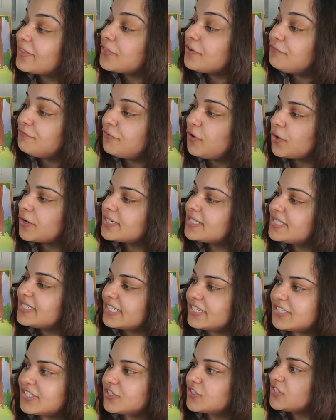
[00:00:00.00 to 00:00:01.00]
the forest
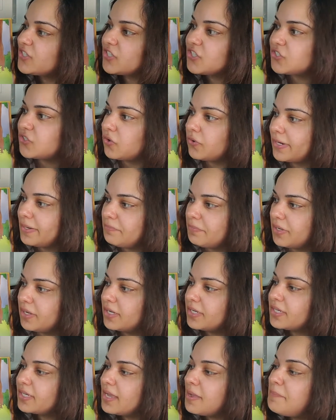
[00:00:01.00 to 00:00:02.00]
is your storybook
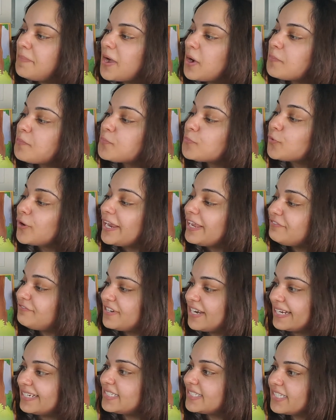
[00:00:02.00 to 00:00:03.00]
about brave
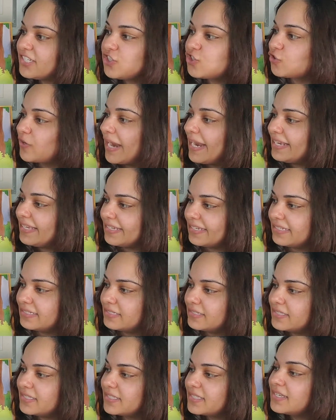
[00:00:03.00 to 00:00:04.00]
knights and
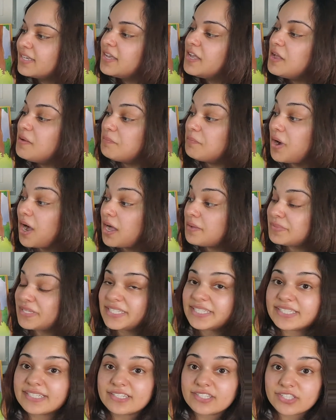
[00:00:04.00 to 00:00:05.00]
dragons, Mommy
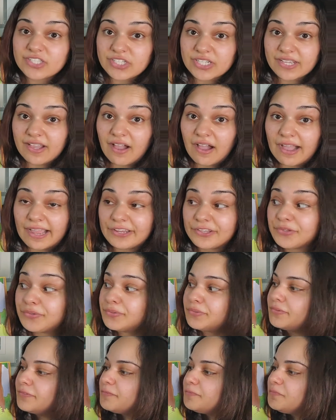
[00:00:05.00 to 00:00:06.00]
says to Caillou.